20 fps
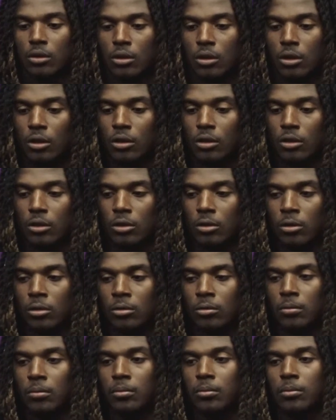
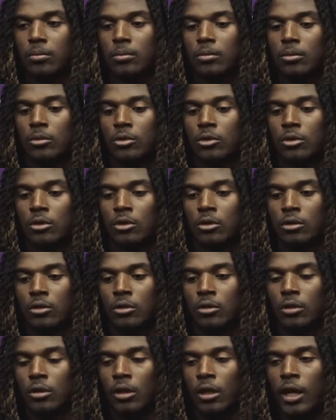
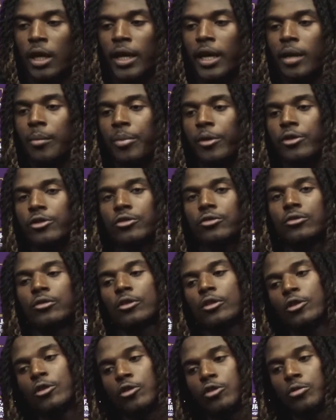I got personal
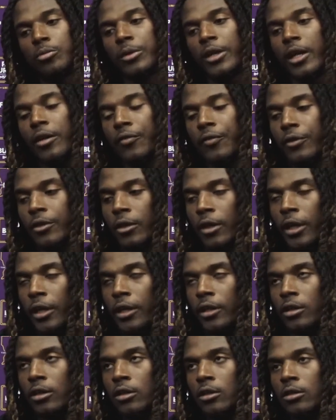goals, but I feel
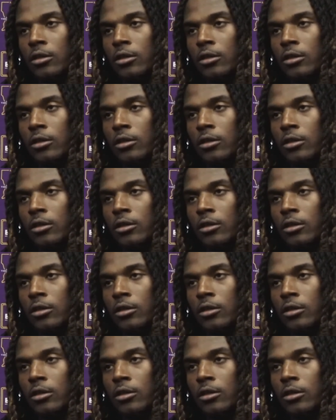like